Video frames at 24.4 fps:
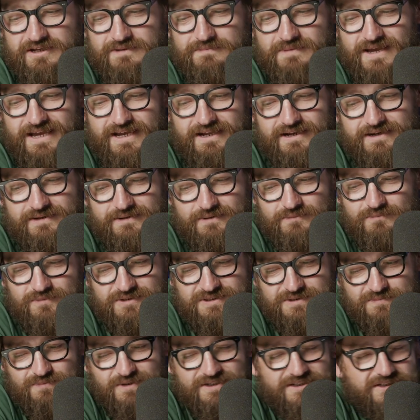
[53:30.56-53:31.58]
man,
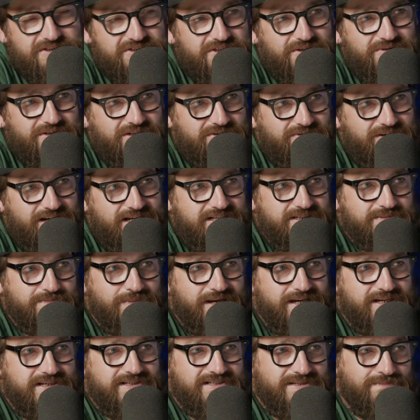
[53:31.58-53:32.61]
was one of Joey Crack's Big
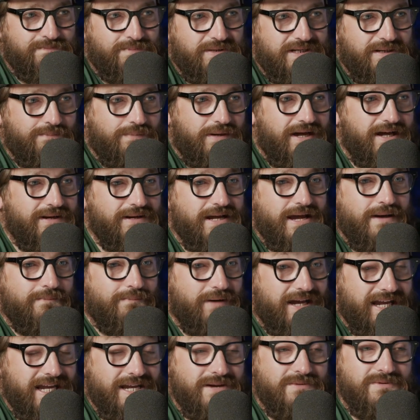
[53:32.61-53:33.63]
mates, Big Pun.
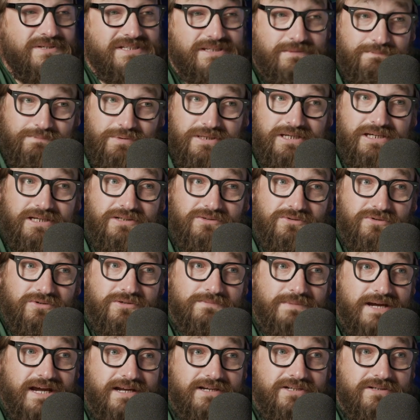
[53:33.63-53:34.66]
But he was a big dude,
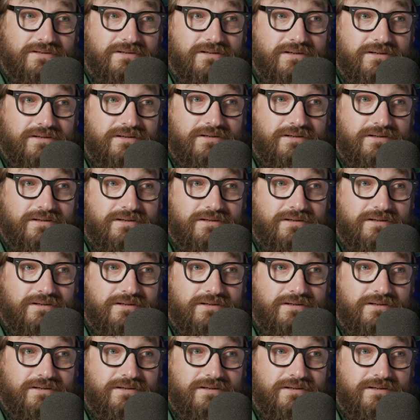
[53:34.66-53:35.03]
man. They